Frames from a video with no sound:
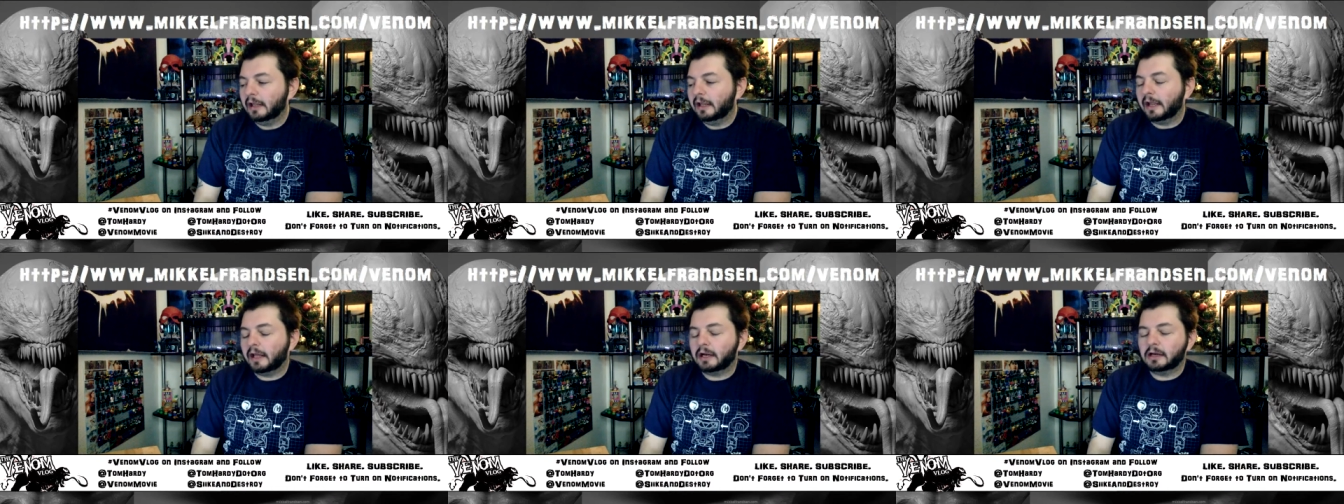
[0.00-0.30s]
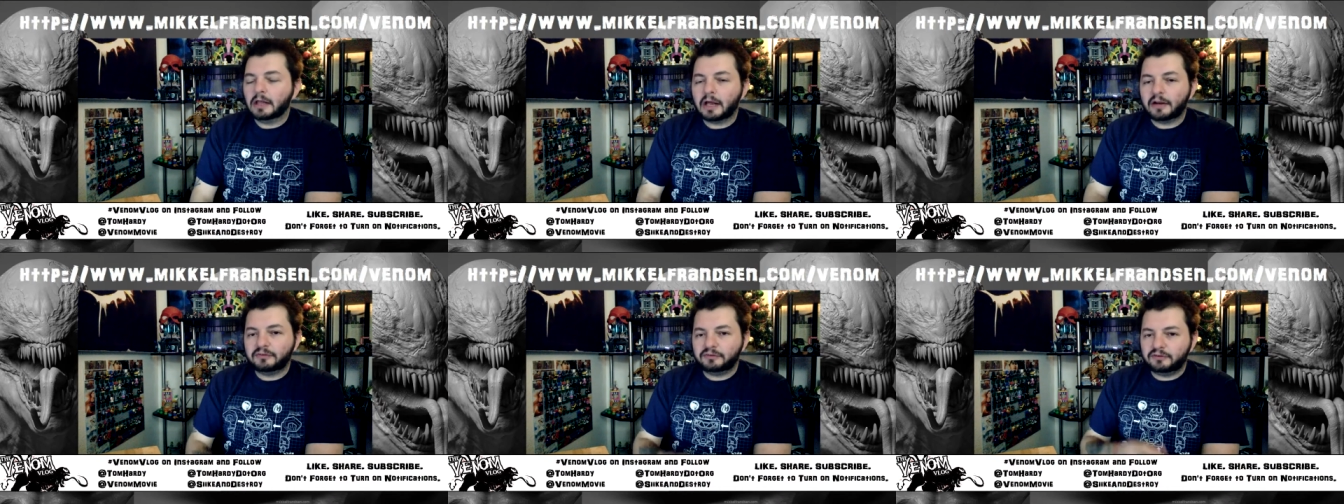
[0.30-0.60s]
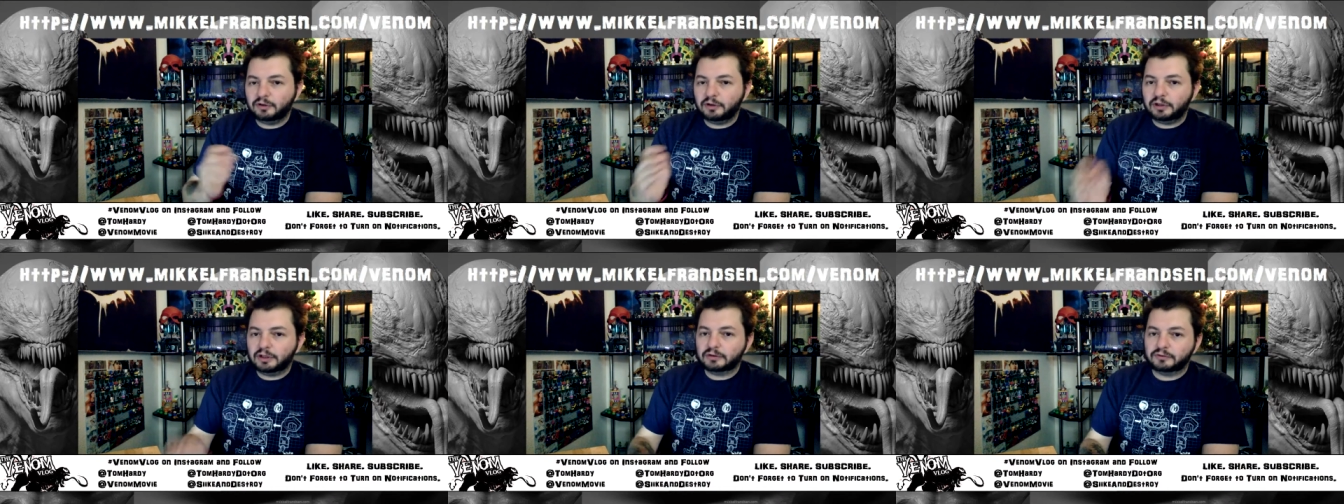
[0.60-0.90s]
And a lot of
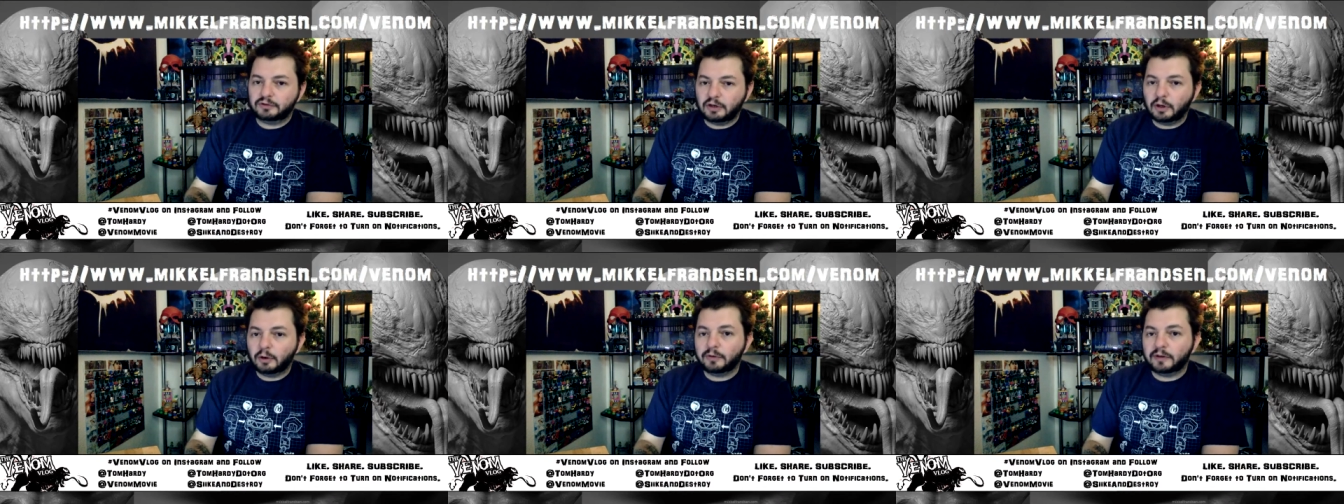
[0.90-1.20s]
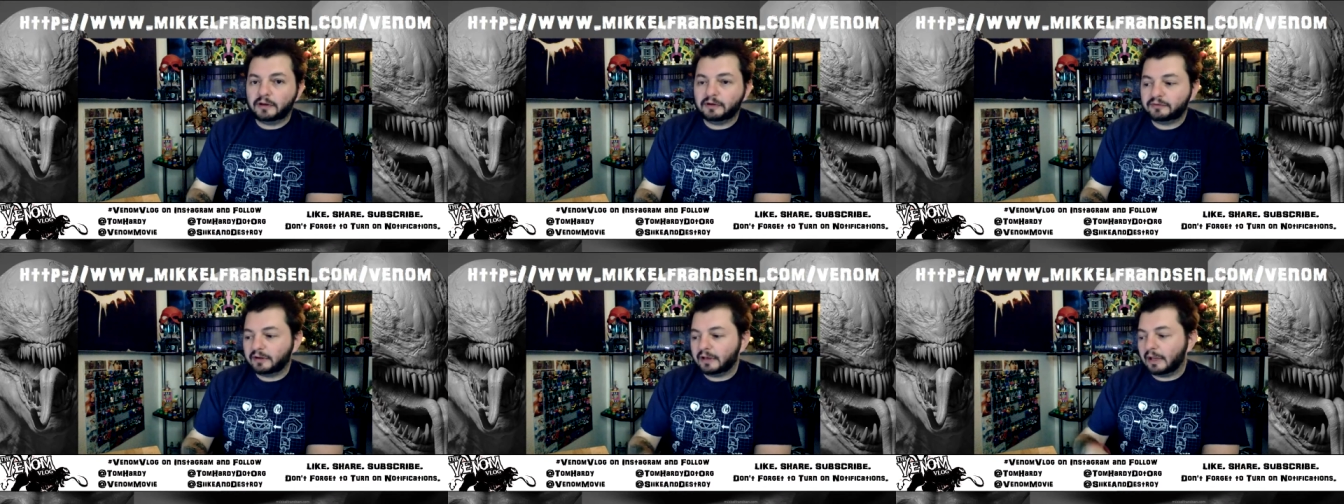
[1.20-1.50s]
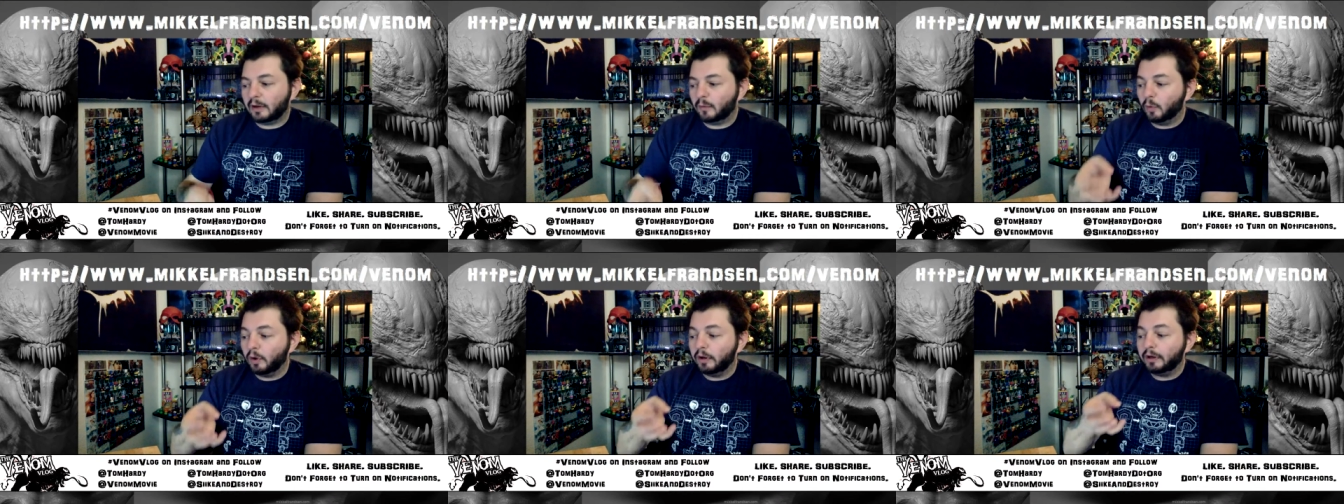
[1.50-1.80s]
studios know this and
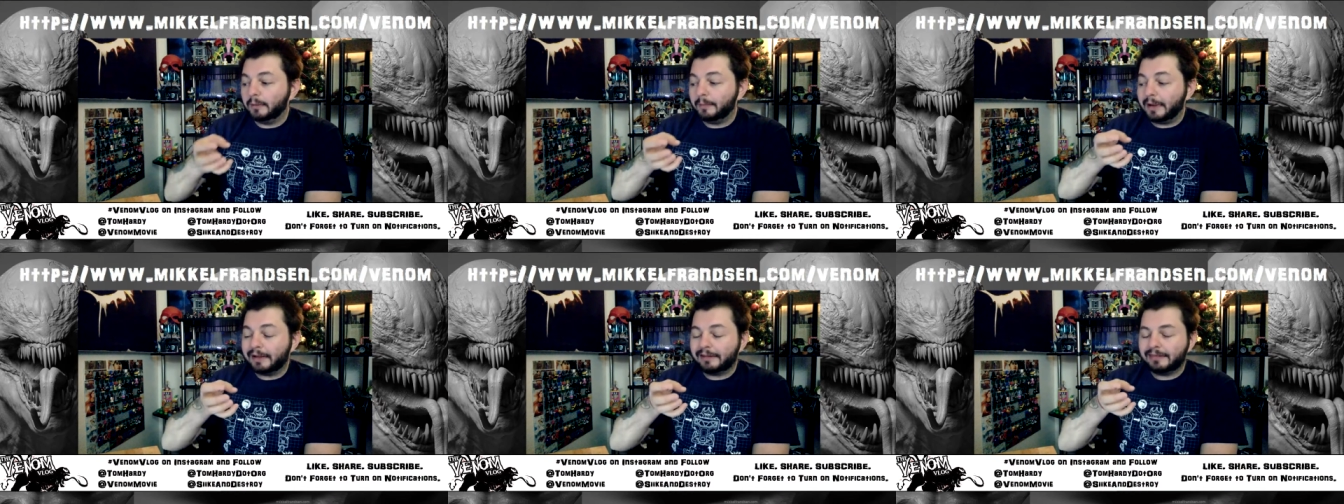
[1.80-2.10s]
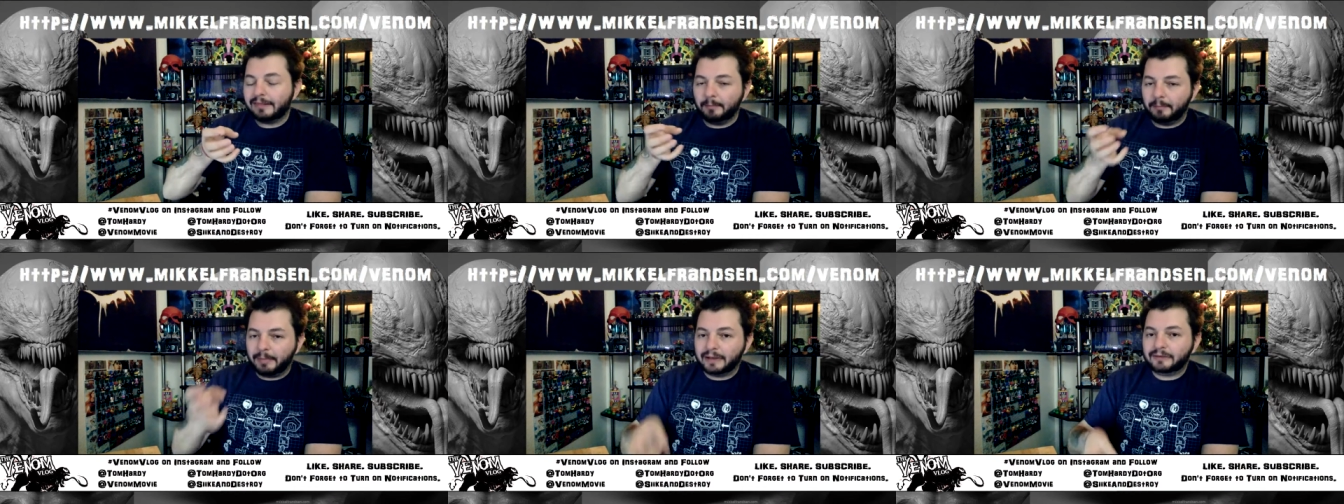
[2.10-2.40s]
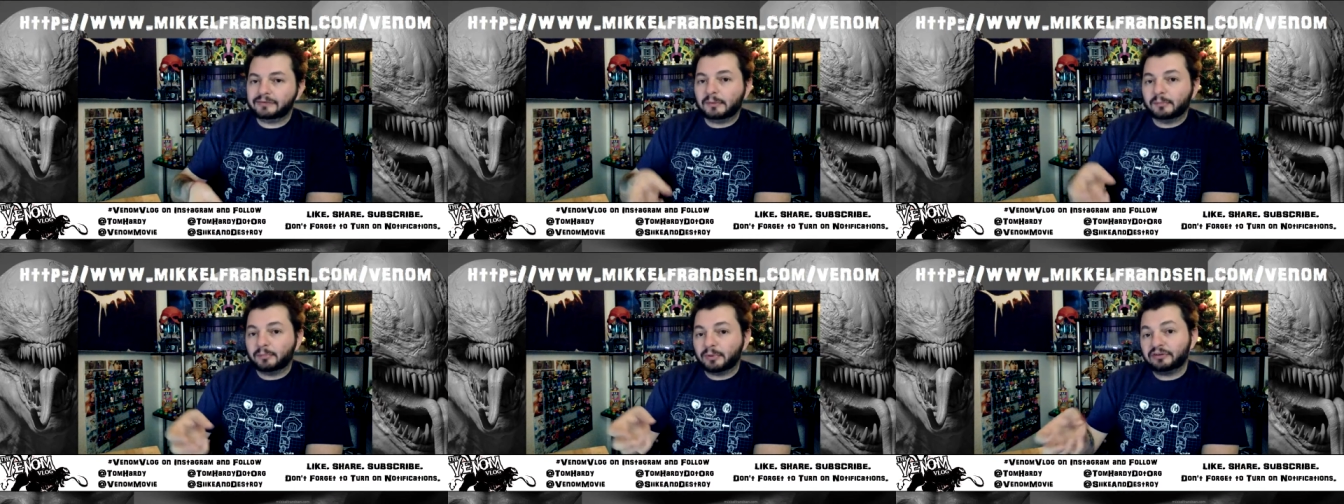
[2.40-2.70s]
they want to make the
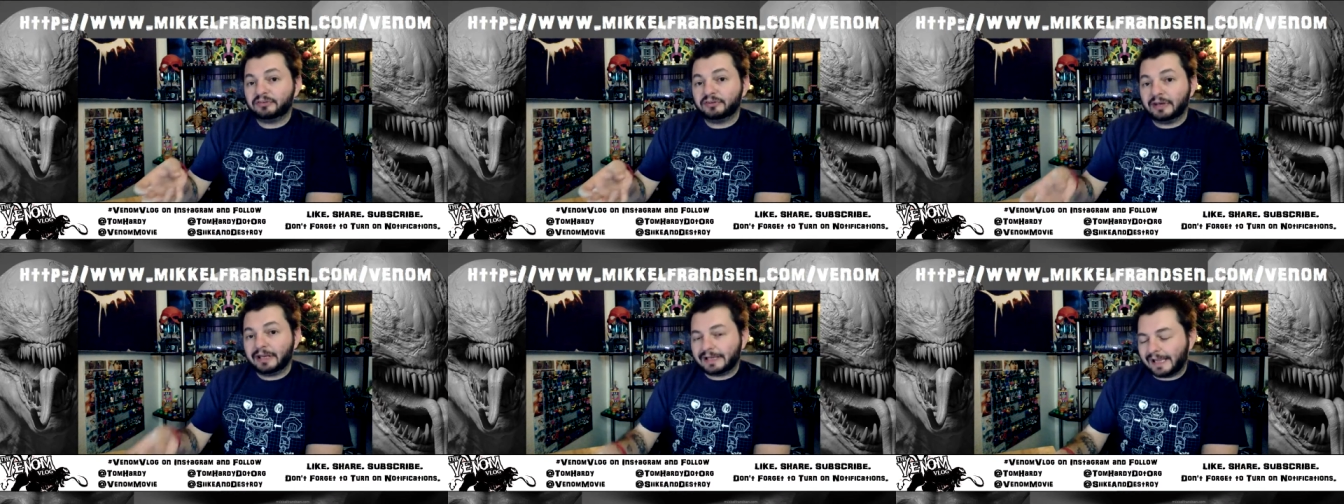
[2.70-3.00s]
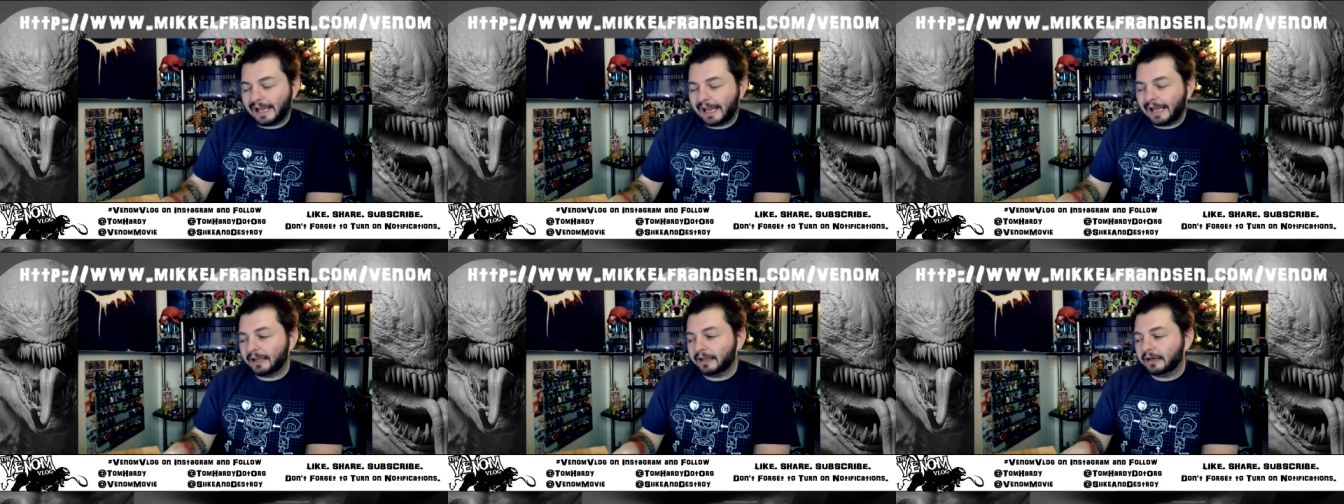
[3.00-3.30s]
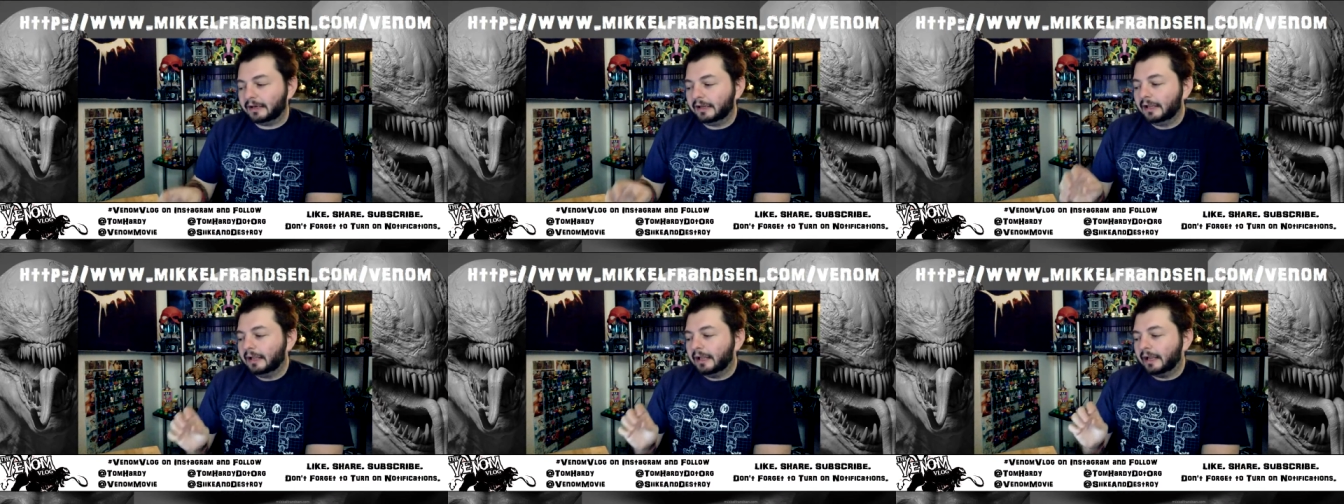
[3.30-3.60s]
best impression they can.